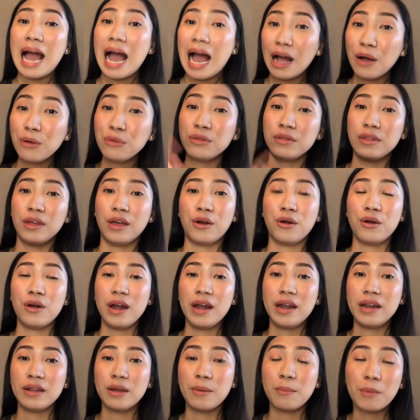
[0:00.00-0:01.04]
out there
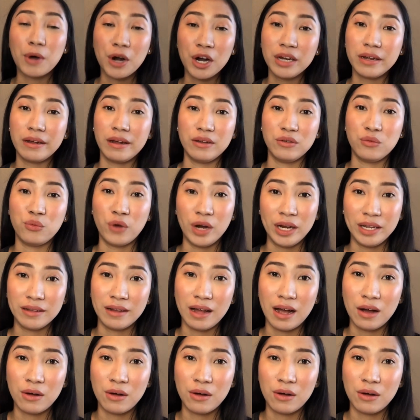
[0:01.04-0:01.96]
in the market right now.